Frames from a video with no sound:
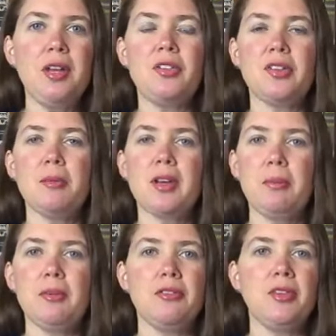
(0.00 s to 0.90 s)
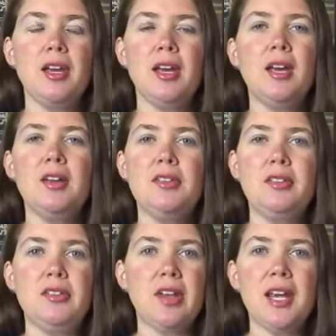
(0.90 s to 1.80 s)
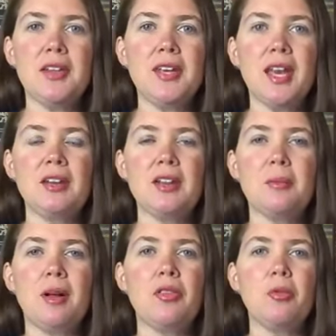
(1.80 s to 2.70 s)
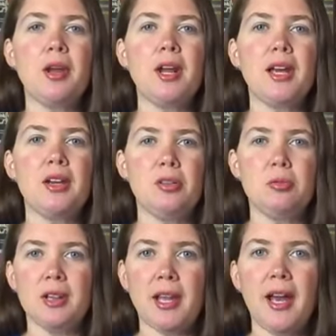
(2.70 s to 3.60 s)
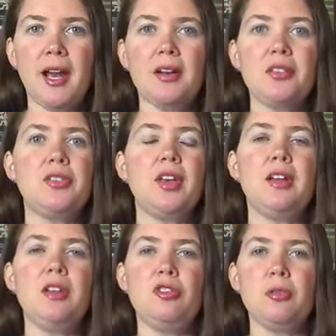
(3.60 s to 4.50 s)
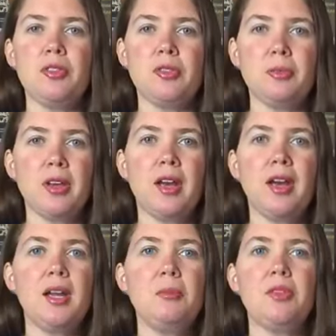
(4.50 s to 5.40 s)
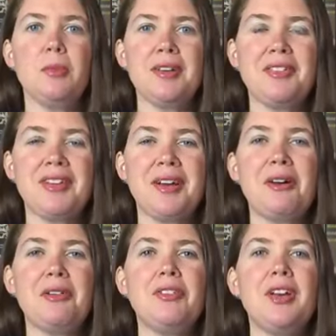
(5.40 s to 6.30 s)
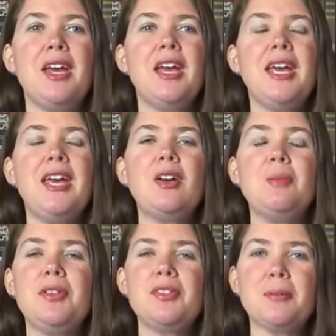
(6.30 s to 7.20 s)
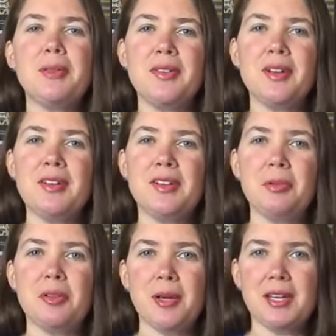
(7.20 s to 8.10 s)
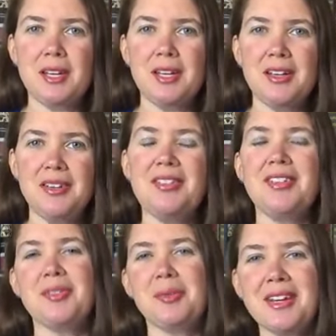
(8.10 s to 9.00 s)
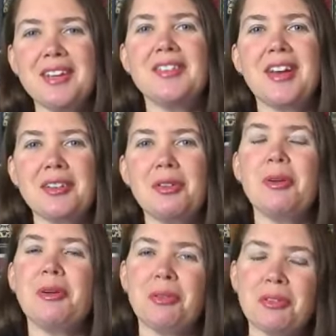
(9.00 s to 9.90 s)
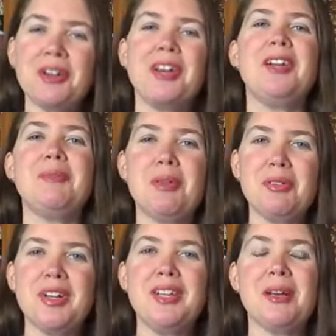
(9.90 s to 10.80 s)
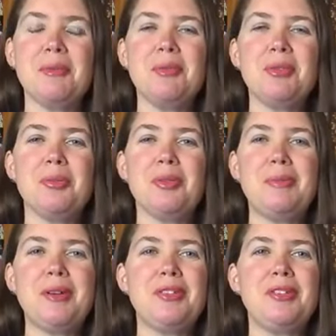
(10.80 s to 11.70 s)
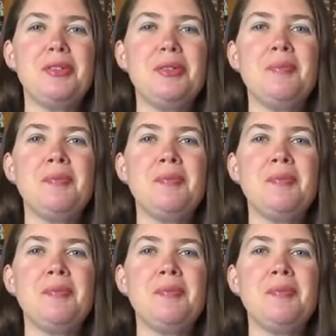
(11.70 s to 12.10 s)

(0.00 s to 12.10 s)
some type of day at the end of the month when I could relax and enjoy some time to myself. It could be something that I did with my kids as my kids got a little bit older and I had to motivate them through deployment too.